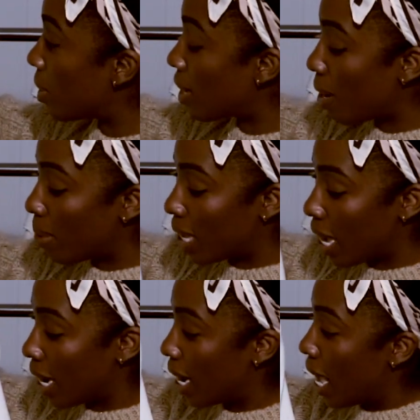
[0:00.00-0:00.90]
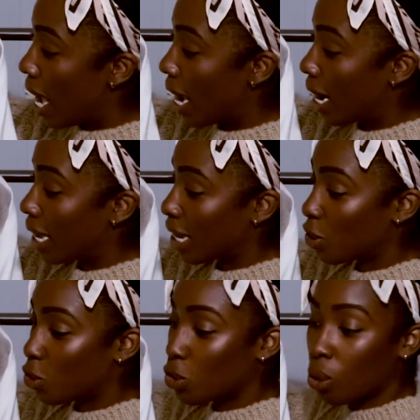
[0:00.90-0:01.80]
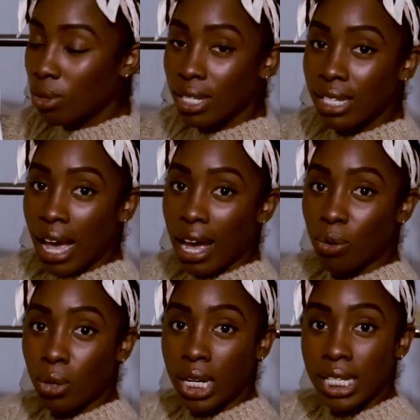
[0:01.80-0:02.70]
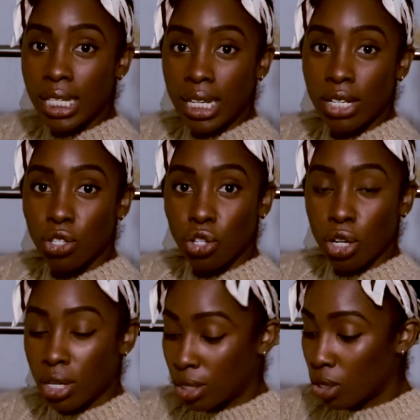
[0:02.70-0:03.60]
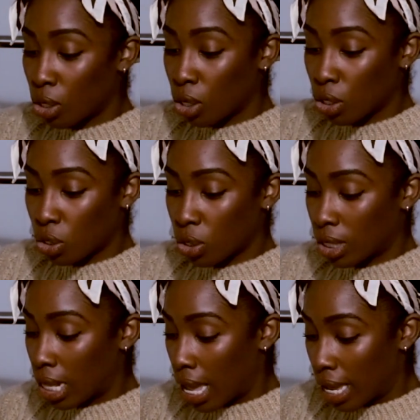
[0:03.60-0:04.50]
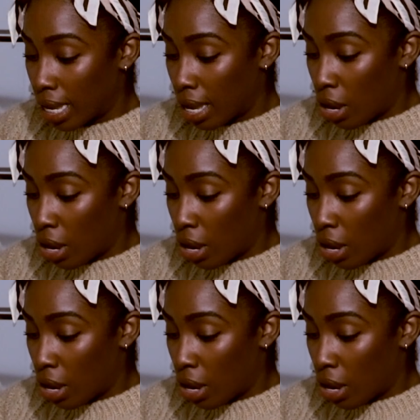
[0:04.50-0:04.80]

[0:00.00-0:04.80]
and time again and I get so sad when I see it starting to look just like